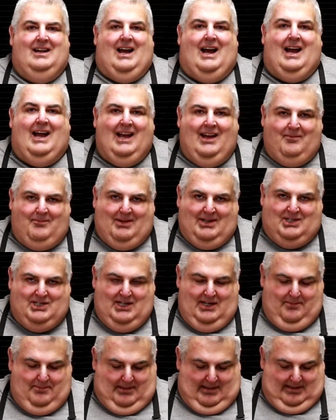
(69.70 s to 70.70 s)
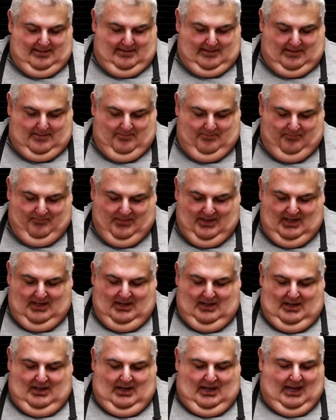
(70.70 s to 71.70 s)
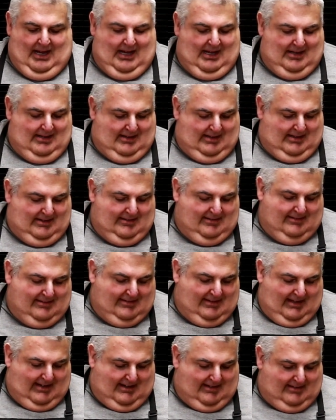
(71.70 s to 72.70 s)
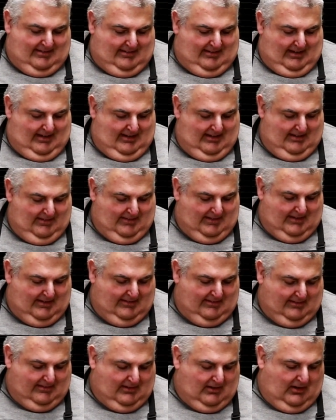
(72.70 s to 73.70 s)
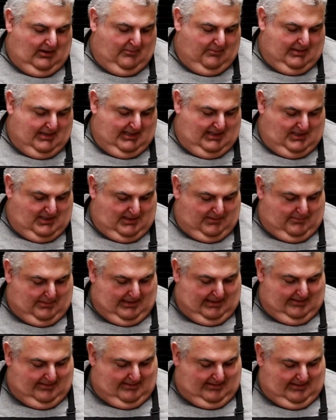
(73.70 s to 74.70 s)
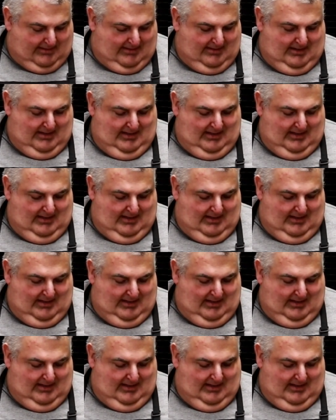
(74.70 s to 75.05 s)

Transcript: I have my cheap pizza, and it says that it's a combination pizza.